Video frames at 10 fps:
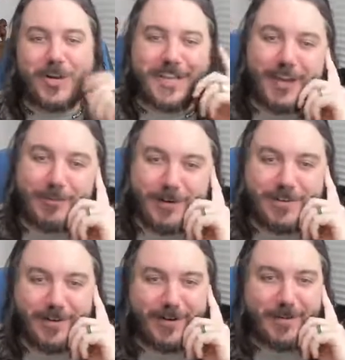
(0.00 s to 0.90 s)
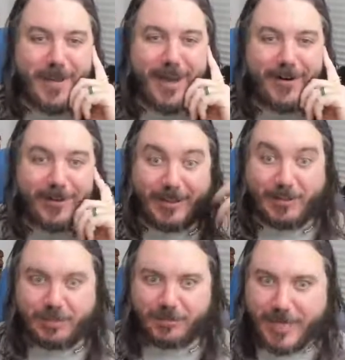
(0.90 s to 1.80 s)
Woody Guthrie song about her,
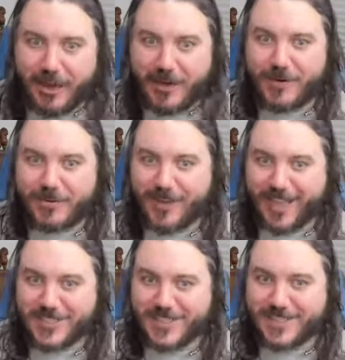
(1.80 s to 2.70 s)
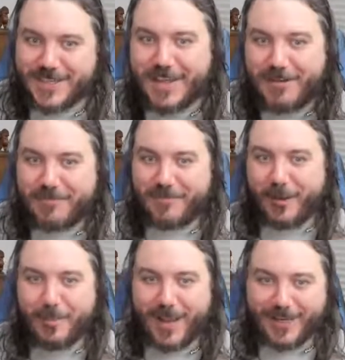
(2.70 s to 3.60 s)
like 300 fascists
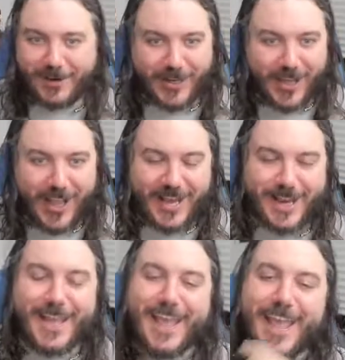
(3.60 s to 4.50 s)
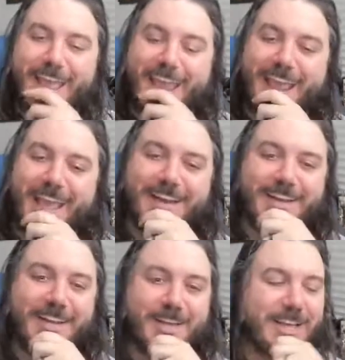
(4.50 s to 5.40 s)
fell by your gun. Yeah.
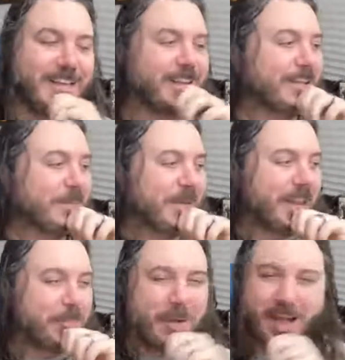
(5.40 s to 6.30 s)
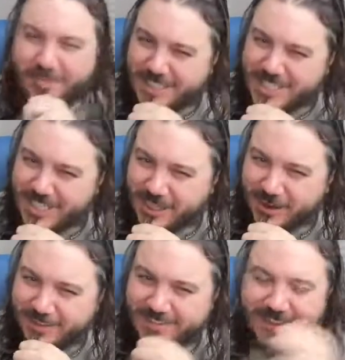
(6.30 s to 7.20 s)
And Ludmilla
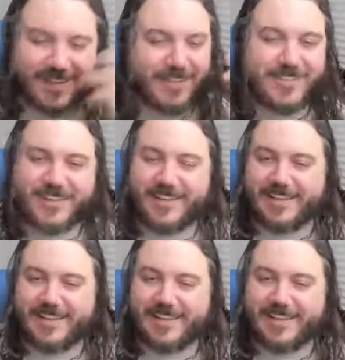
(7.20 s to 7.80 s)
Pavlichenko, is that how you say it?